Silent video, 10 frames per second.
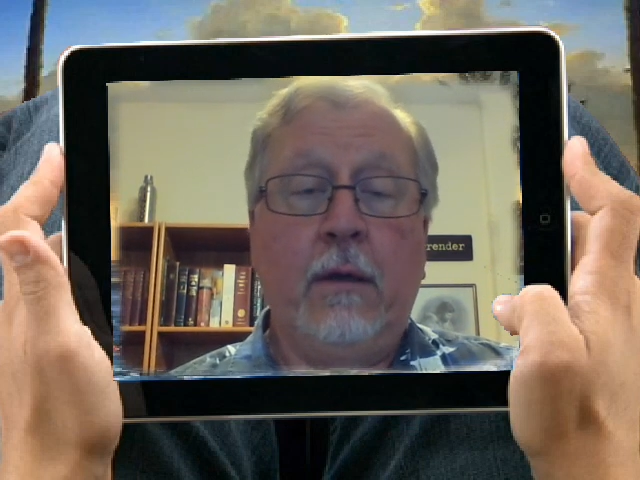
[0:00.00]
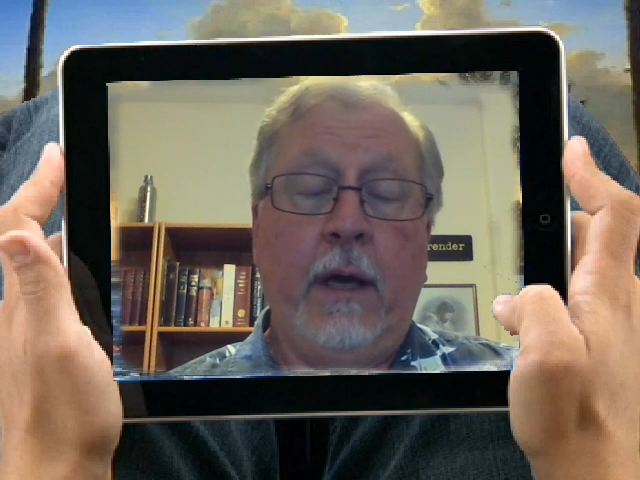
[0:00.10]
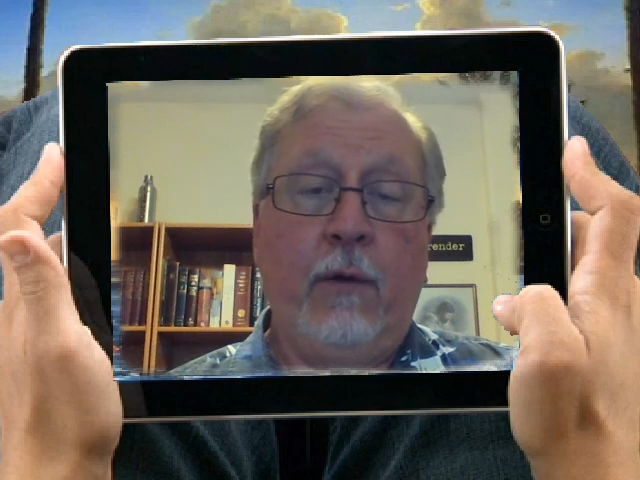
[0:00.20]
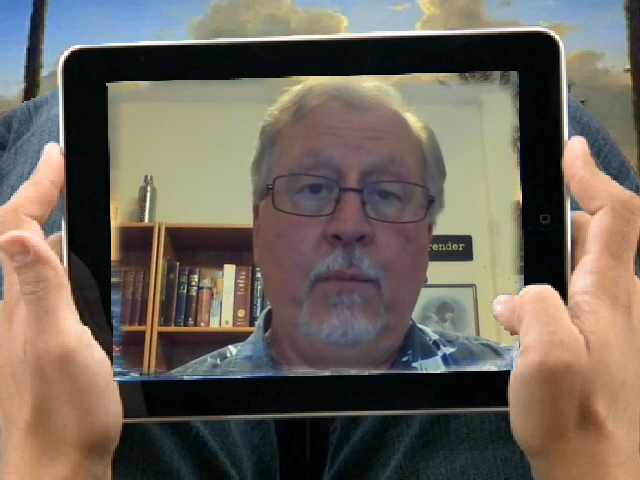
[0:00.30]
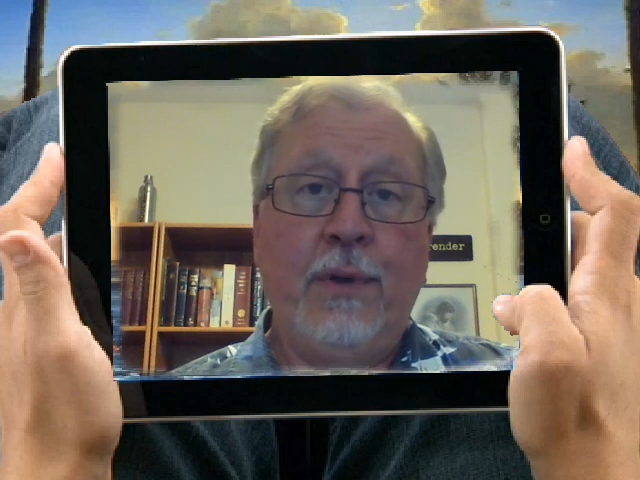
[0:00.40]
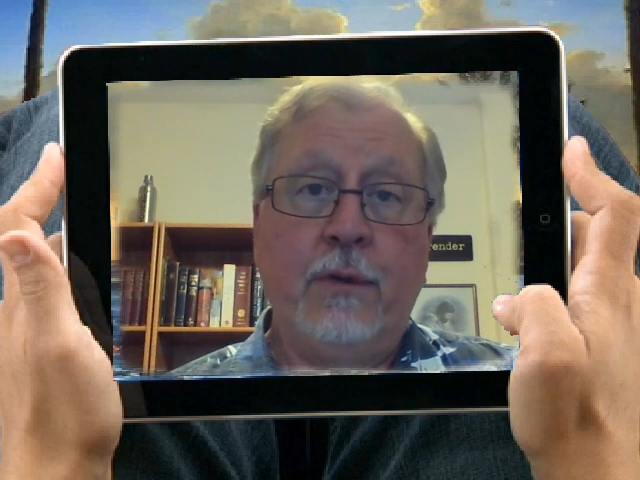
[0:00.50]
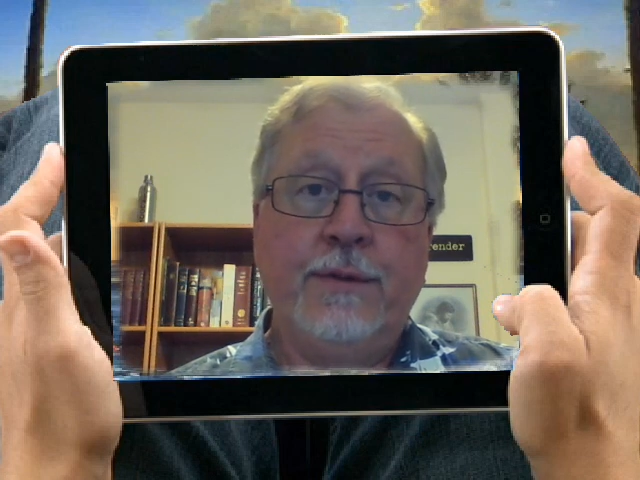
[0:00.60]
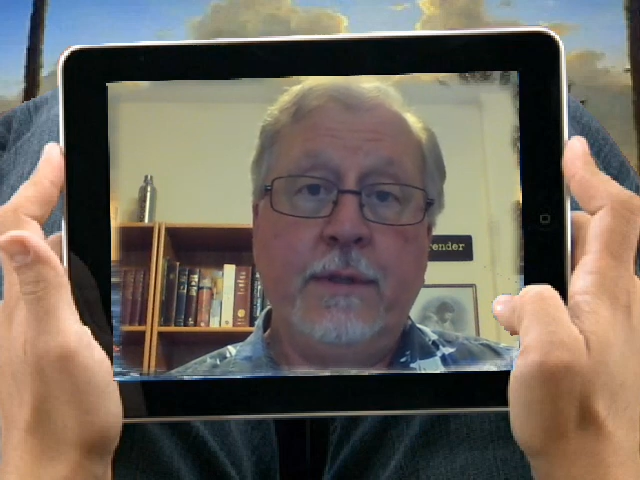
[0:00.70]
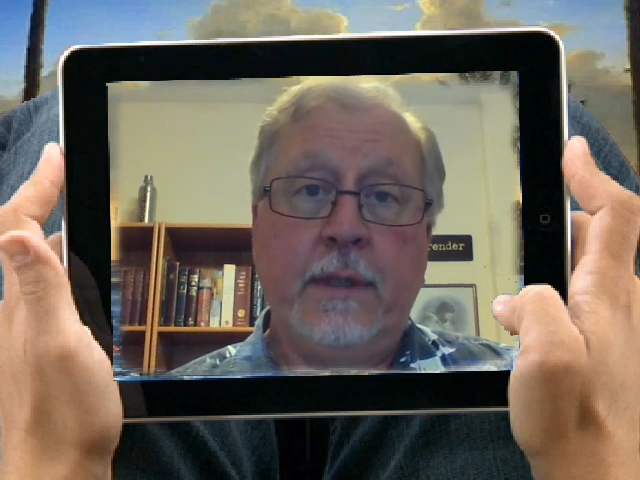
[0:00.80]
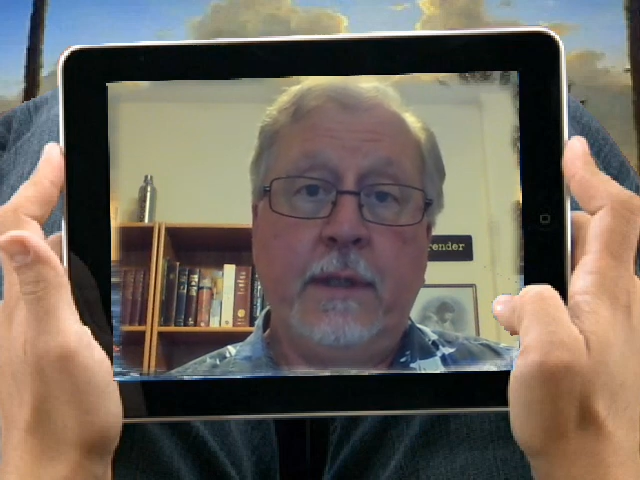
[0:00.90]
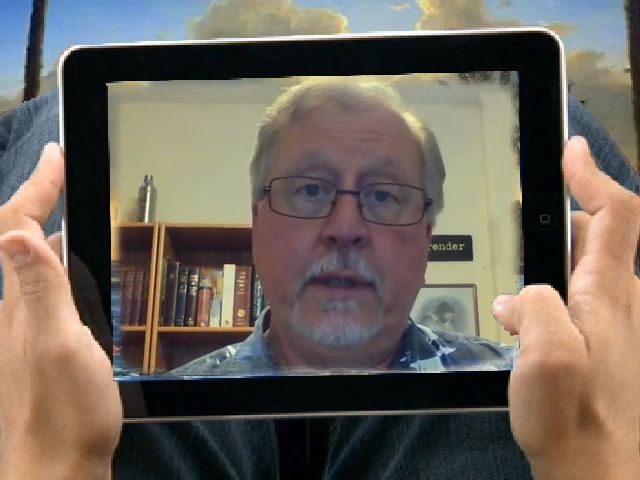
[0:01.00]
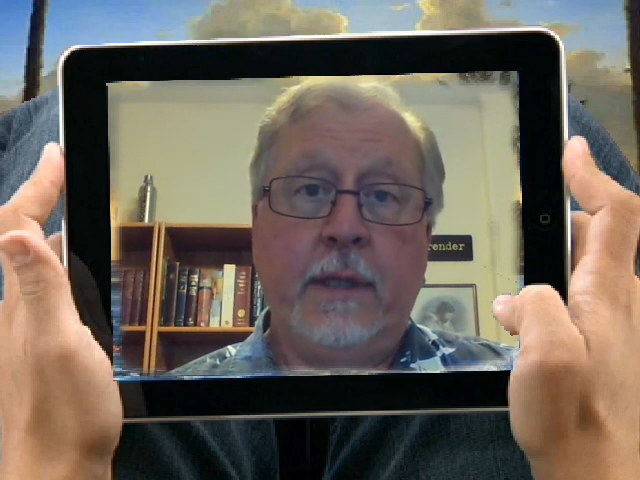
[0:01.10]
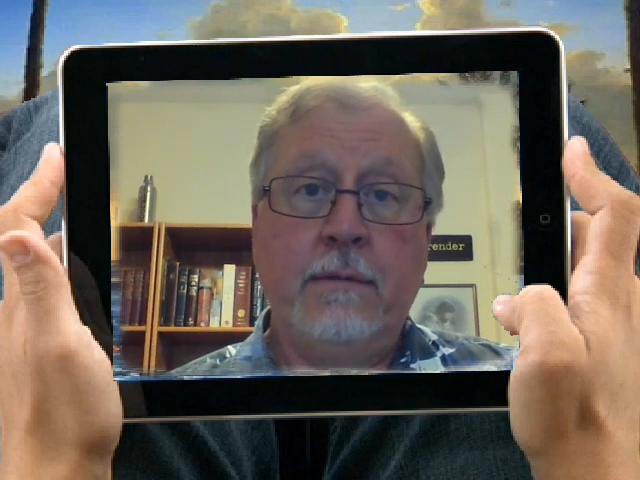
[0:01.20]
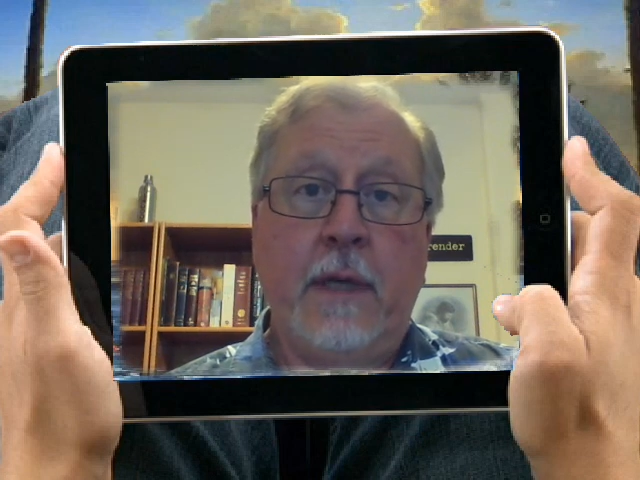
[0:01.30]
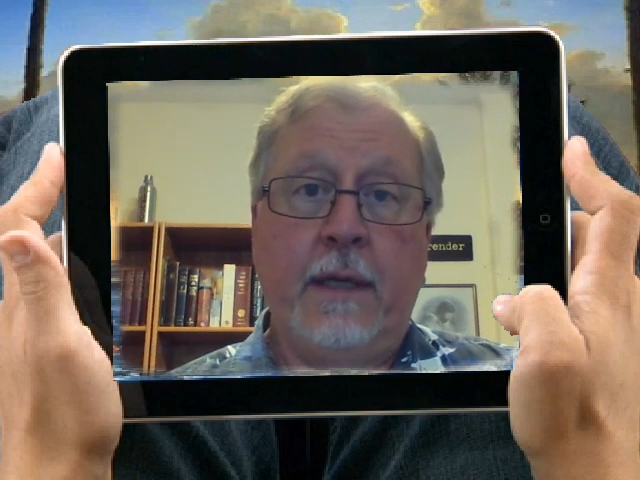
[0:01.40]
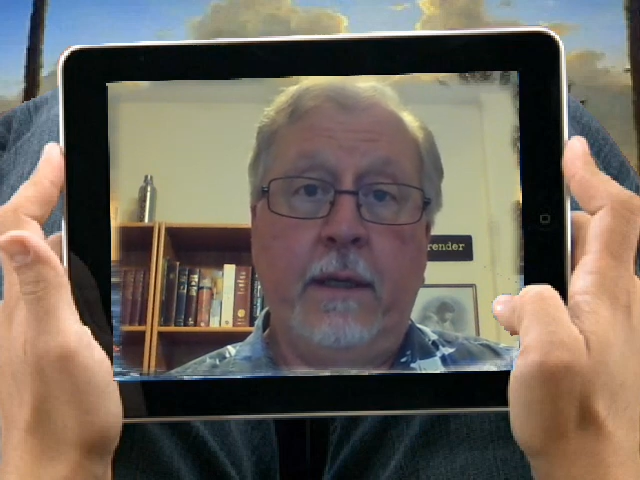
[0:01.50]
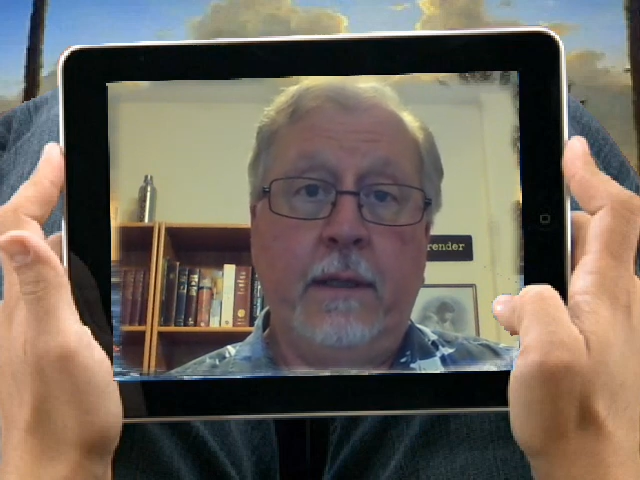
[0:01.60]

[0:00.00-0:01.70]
You know, I will post a